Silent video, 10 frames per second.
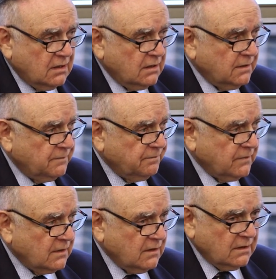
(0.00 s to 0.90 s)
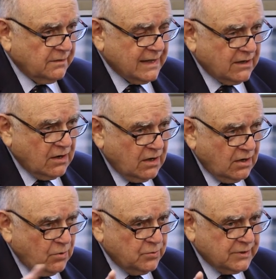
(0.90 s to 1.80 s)
um, uh, that
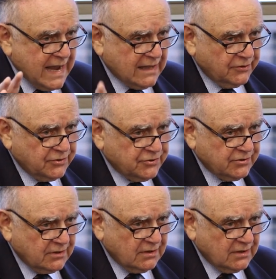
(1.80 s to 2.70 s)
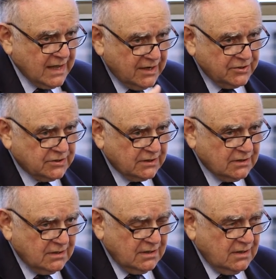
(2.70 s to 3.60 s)
owned Atlas uh, Energy.
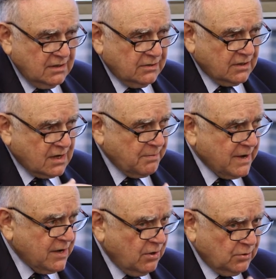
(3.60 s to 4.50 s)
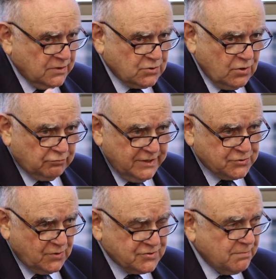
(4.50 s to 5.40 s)
The company I owned was called
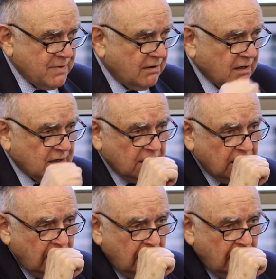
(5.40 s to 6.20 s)
Resource America.